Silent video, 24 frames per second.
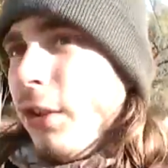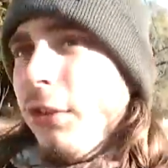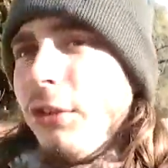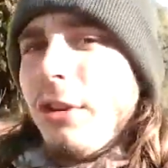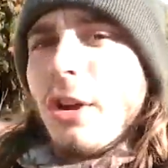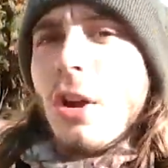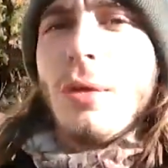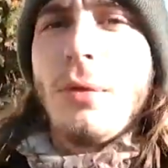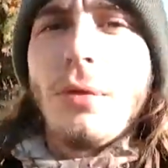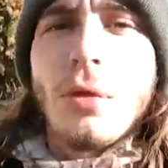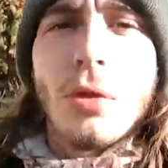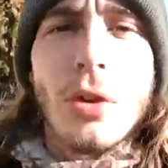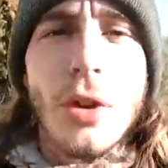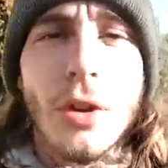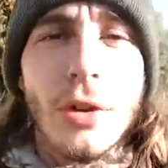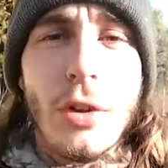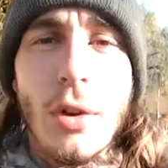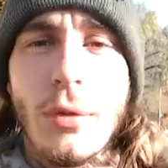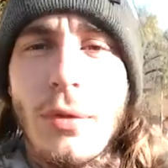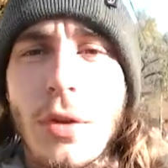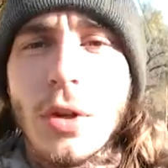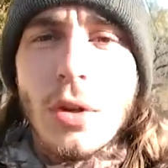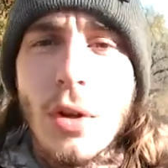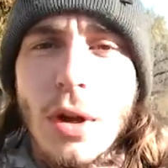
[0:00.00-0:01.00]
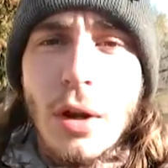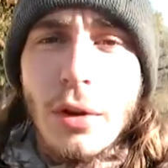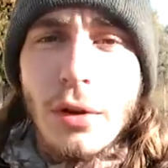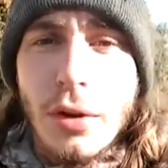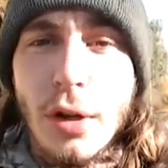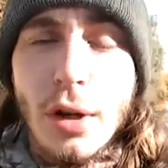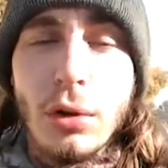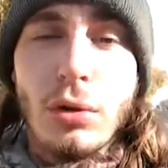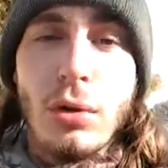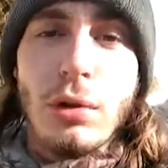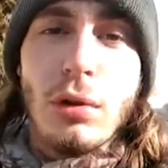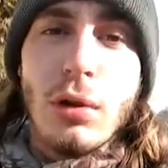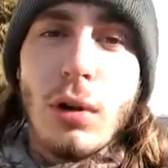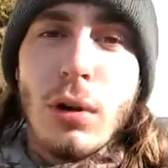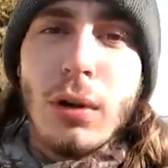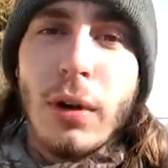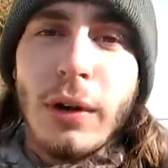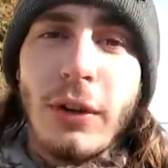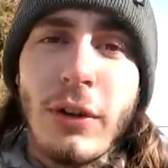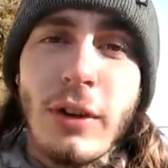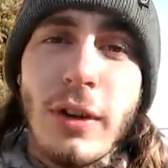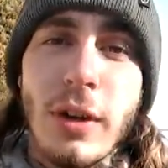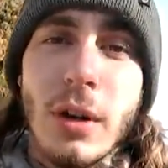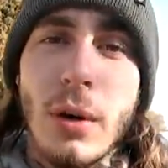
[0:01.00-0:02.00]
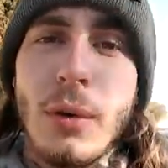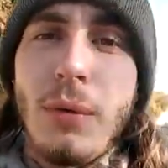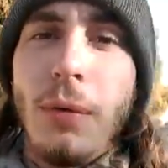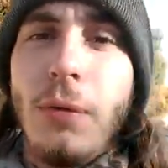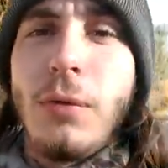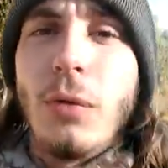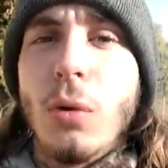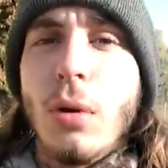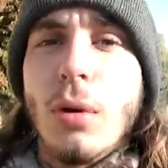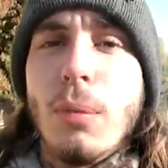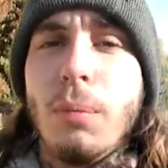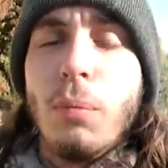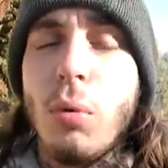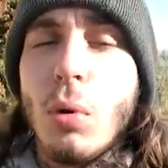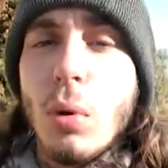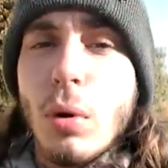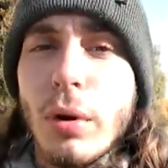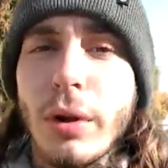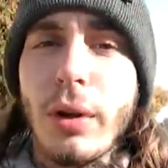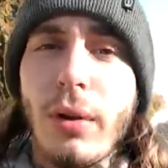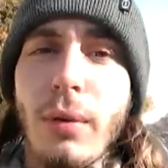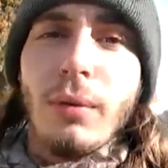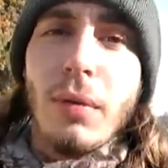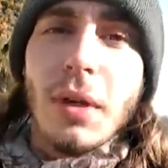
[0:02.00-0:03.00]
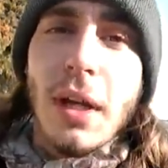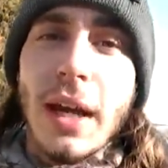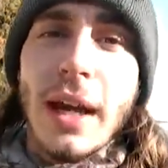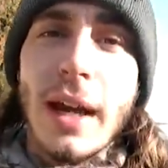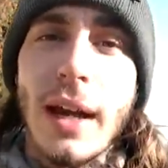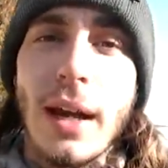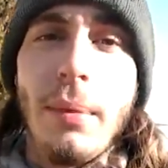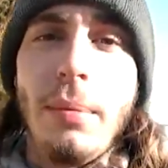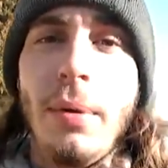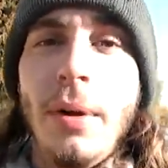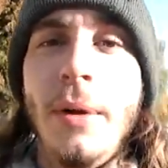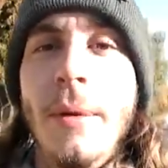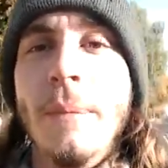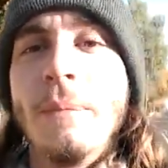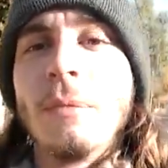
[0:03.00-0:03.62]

So for those of you don't know, Lara's here for board and rehab.